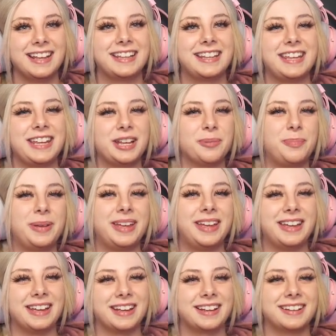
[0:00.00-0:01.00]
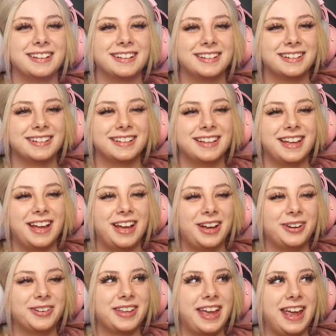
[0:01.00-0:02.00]
King Pig.
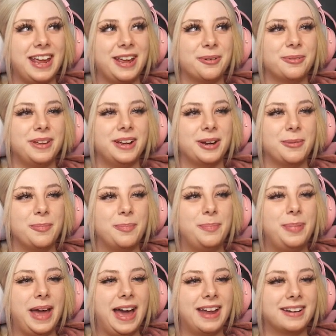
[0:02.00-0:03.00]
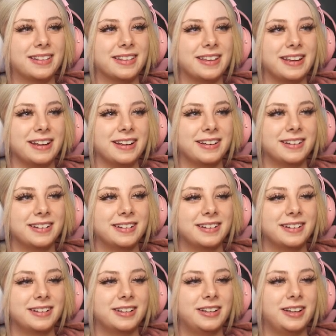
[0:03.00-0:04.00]
Okay, we are battling.
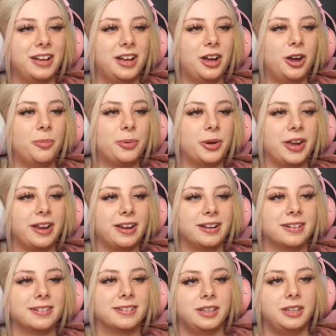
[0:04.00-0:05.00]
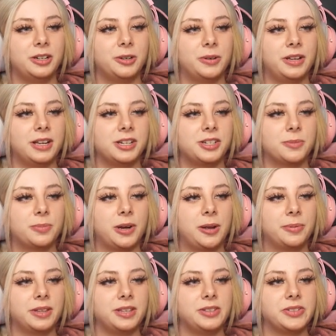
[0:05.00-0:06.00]
Oh boy. You know what? I should
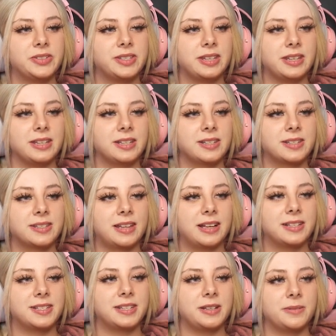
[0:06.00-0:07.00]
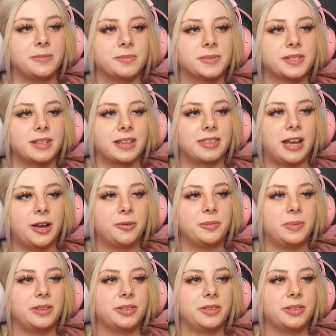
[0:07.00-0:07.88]
probably use these. That seems like that would